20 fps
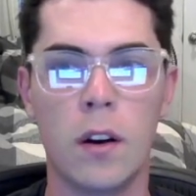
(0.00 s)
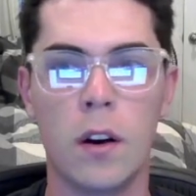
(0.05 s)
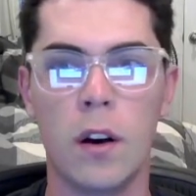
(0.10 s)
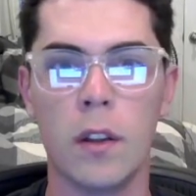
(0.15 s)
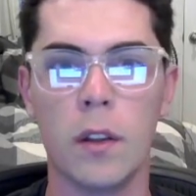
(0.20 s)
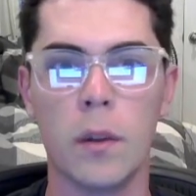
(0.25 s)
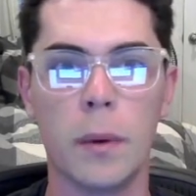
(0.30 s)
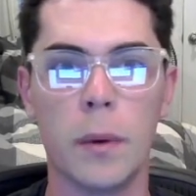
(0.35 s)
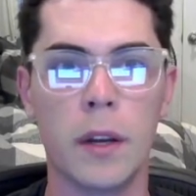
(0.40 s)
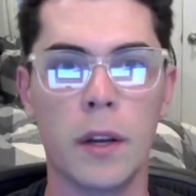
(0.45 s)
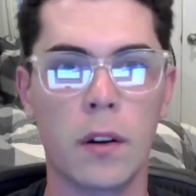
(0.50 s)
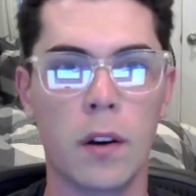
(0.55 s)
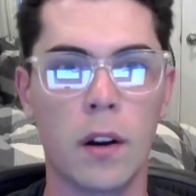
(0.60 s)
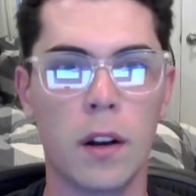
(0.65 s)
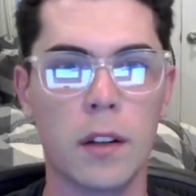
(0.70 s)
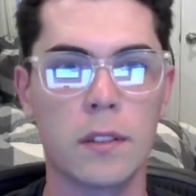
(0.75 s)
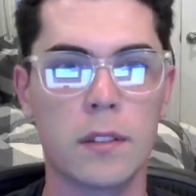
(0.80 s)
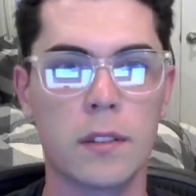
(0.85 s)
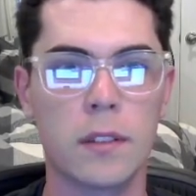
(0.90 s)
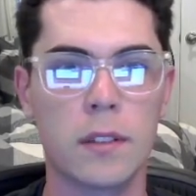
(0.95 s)
all the way
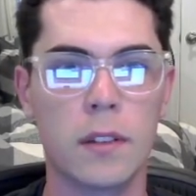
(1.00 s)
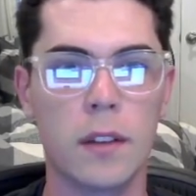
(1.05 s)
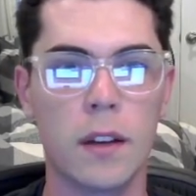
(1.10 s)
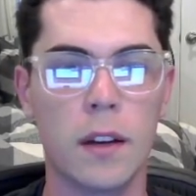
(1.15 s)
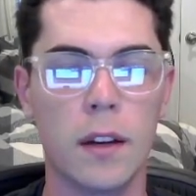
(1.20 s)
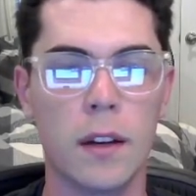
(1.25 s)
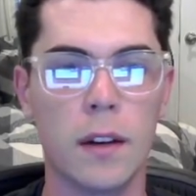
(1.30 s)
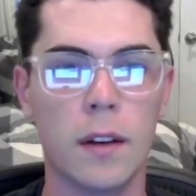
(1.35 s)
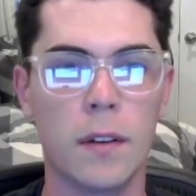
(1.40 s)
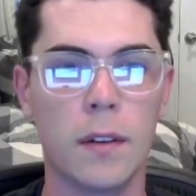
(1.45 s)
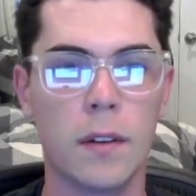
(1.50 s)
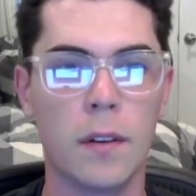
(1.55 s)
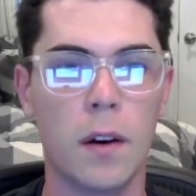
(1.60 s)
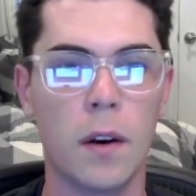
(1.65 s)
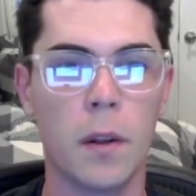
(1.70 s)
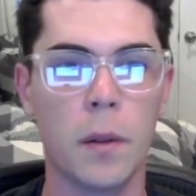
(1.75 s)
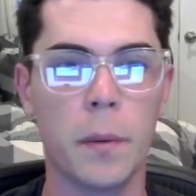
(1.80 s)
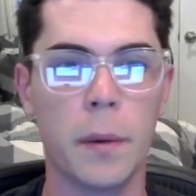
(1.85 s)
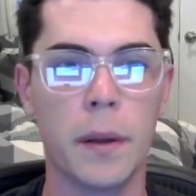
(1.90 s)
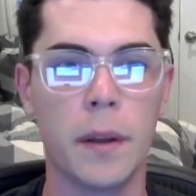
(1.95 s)
across
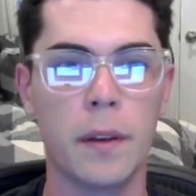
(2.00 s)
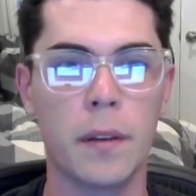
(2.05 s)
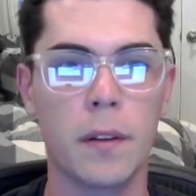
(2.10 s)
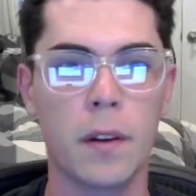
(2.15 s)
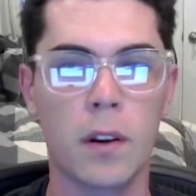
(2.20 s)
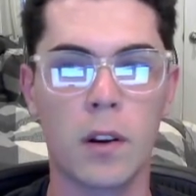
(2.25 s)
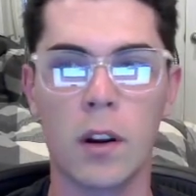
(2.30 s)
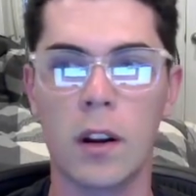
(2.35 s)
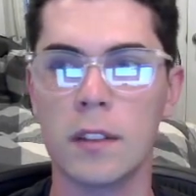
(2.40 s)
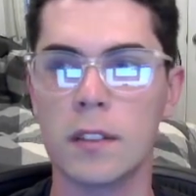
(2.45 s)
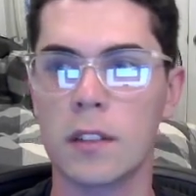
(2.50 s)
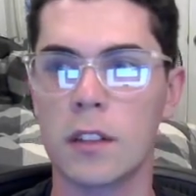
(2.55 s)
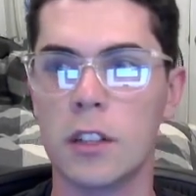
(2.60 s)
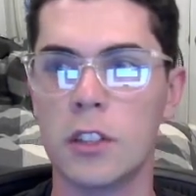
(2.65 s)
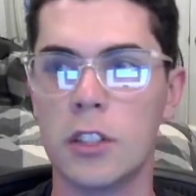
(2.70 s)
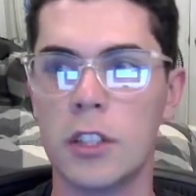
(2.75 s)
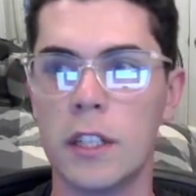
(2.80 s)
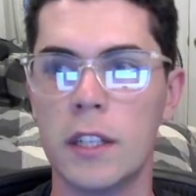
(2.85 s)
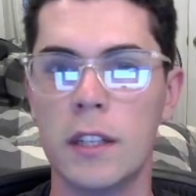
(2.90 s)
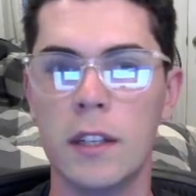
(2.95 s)
the
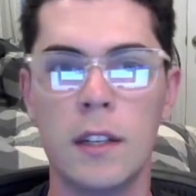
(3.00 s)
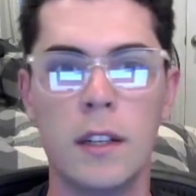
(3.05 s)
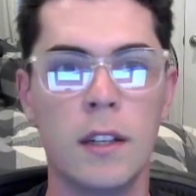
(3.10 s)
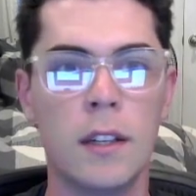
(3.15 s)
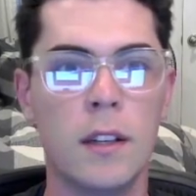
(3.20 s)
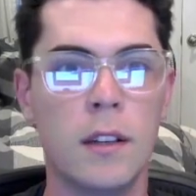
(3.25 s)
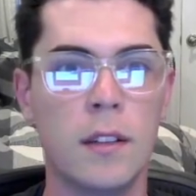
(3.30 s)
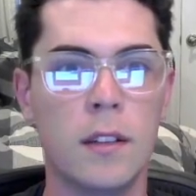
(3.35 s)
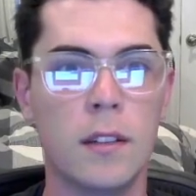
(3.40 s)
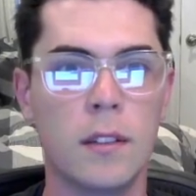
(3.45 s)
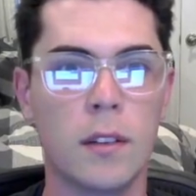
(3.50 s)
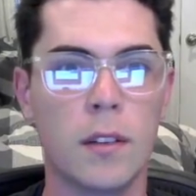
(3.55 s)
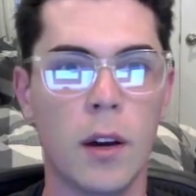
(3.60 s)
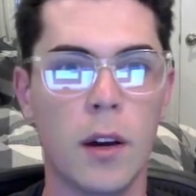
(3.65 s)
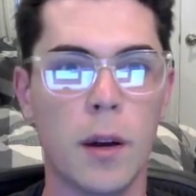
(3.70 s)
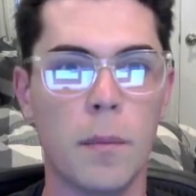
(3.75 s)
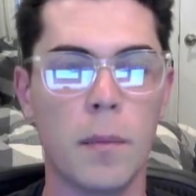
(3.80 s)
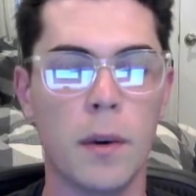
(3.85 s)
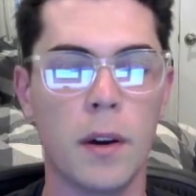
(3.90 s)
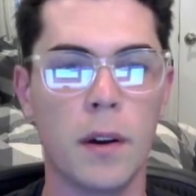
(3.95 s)
country. So
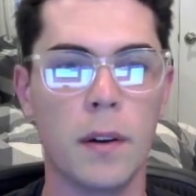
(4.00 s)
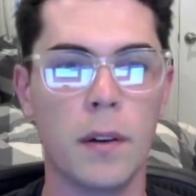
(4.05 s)
I'm